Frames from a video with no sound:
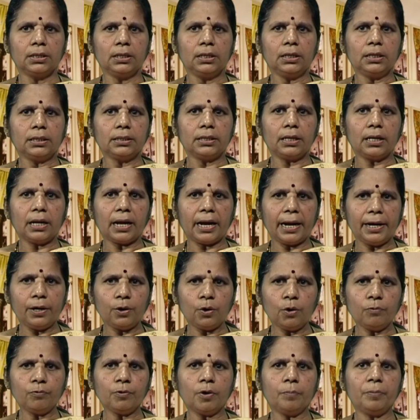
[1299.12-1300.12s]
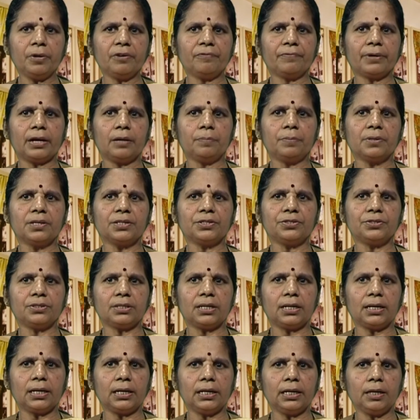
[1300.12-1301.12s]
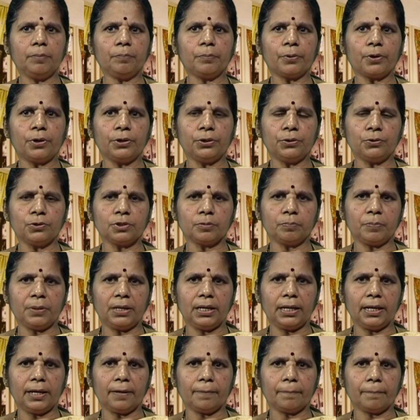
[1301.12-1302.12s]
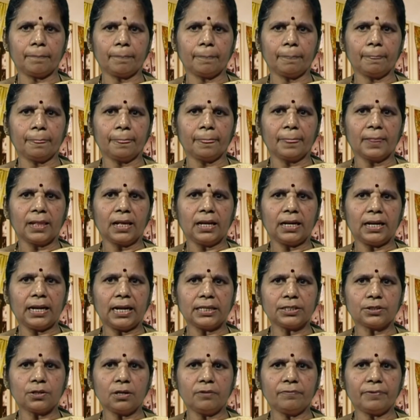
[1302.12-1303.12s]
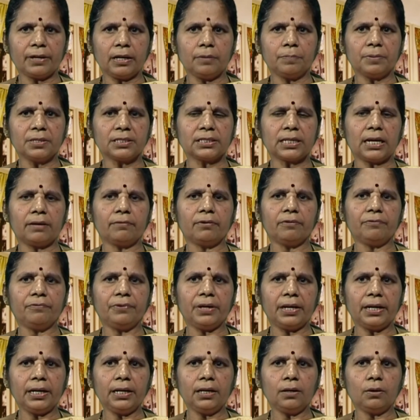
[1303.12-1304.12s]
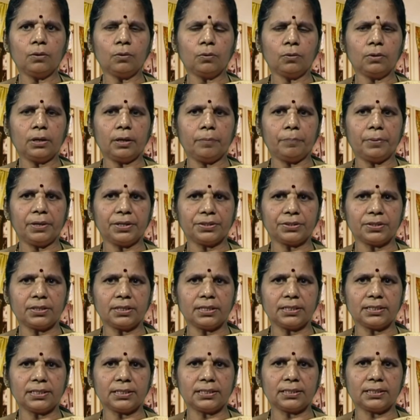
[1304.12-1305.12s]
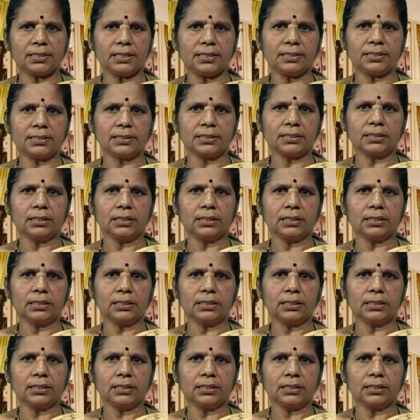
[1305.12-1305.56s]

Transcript: Then hydrophobic fibers generally produce pilling. Natural fibers have a very low abrasion resistance.